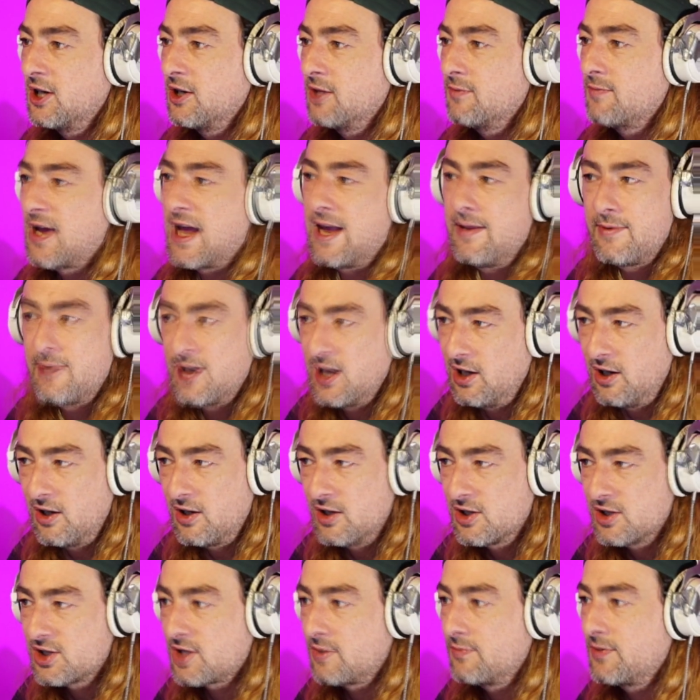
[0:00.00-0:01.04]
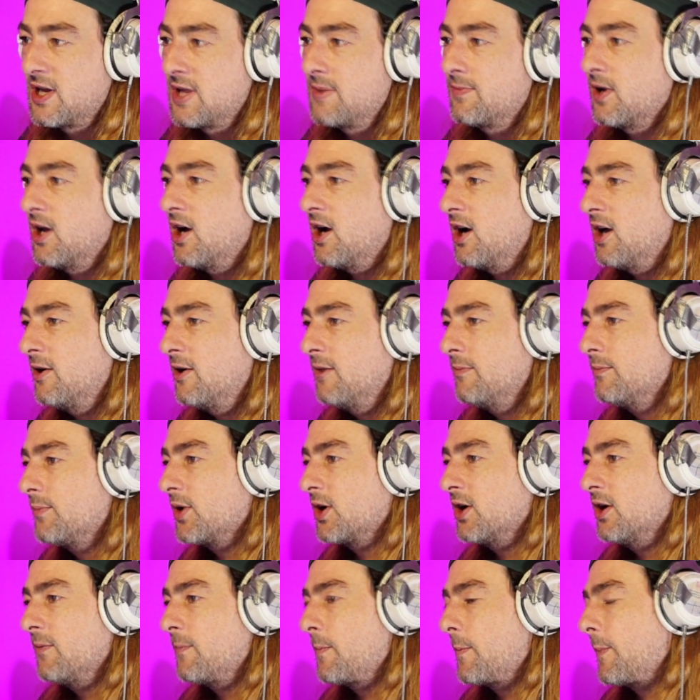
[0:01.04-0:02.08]
Maybe some people are,
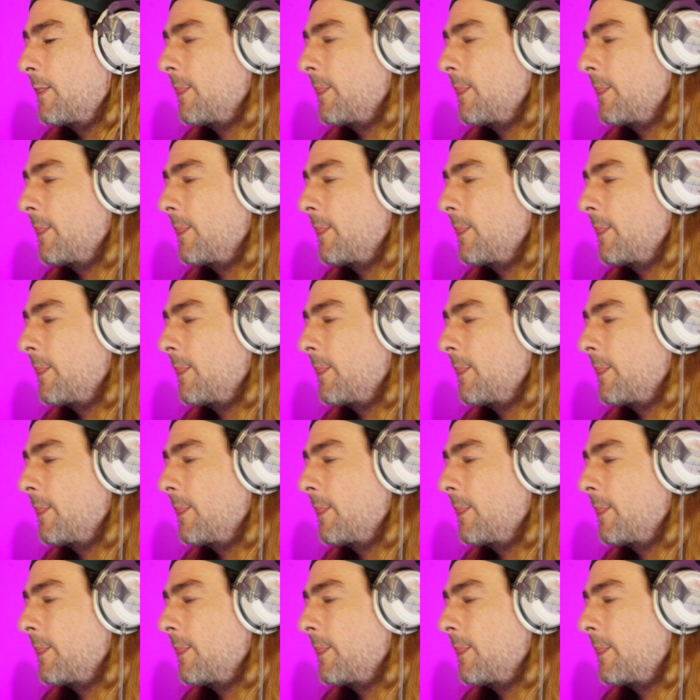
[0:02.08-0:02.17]
but